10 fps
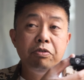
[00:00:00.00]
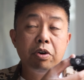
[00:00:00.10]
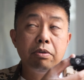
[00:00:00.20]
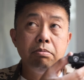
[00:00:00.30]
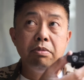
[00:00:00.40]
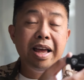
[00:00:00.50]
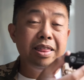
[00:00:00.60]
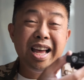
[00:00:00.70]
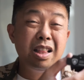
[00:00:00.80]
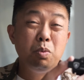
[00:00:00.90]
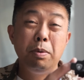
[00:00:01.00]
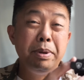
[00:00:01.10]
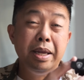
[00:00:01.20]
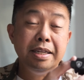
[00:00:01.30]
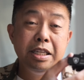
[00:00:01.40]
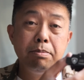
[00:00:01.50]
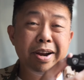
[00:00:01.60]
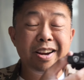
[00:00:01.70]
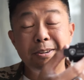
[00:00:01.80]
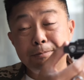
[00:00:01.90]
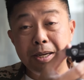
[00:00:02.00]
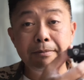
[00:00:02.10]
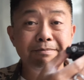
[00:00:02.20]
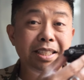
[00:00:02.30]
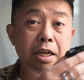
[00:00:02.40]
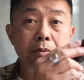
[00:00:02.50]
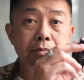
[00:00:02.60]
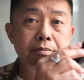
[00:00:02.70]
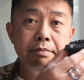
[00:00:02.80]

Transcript: for that would be a deal breaker, well, you know,